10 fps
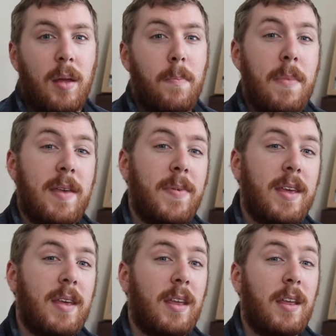
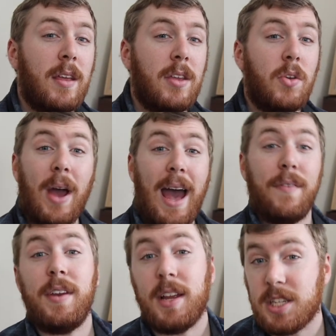Maybe you
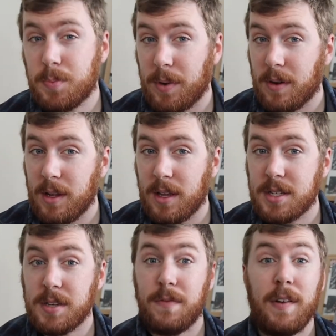haven't
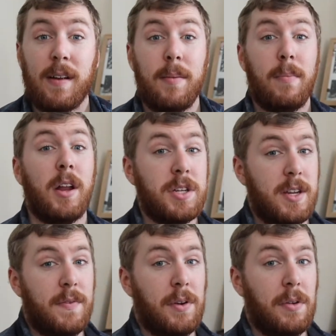experienced very much
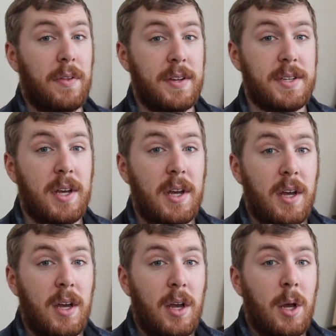difficulties,
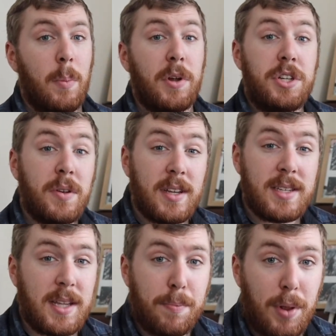but you can
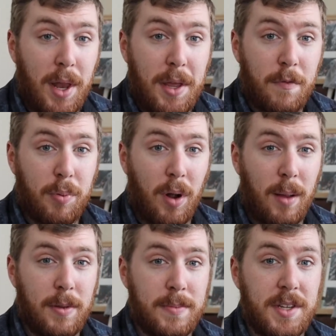see plenty of
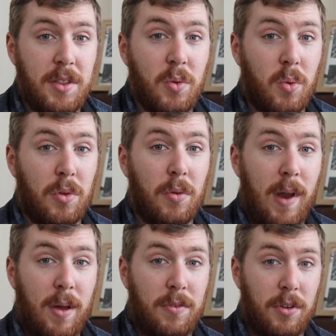problems in the world
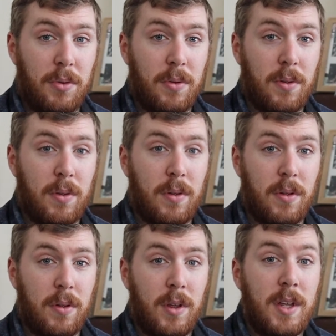around you.
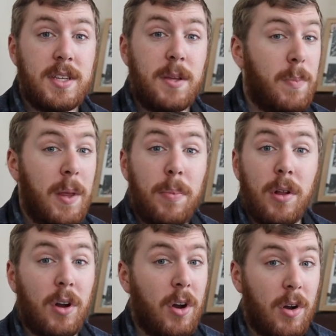See,
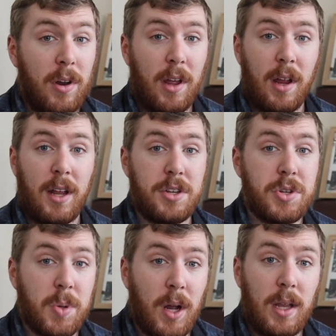people are hurting and
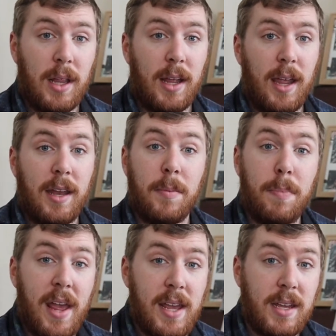struggling and in
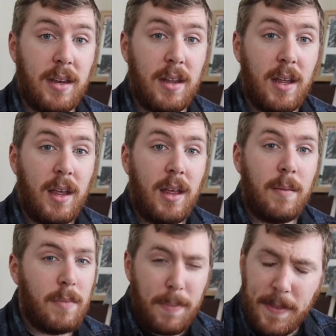pain.
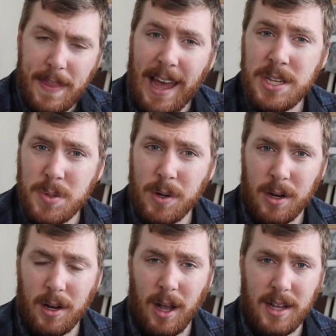Maybe that's where
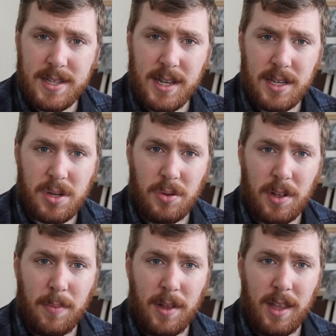your God-sized
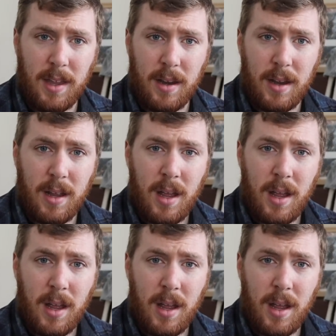goal can begin,